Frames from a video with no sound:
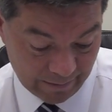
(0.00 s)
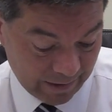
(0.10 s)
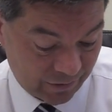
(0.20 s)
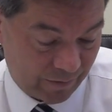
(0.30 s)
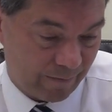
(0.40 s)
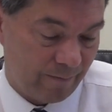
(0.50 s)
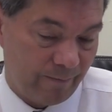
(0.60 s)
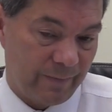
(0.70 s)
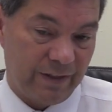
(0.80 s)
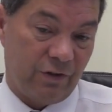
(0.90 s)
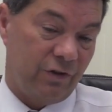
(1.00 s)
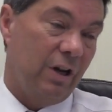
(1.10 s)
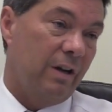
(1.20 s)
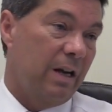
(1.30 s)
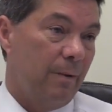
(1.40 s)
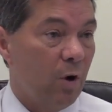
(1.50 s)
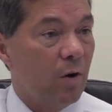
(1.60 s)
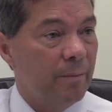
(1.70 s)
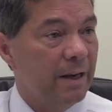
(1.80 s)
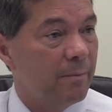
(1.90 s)
There's a certain club
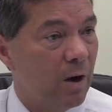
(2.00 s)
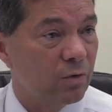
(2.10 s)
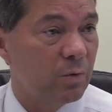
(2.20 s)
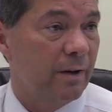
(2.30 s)
not a million miles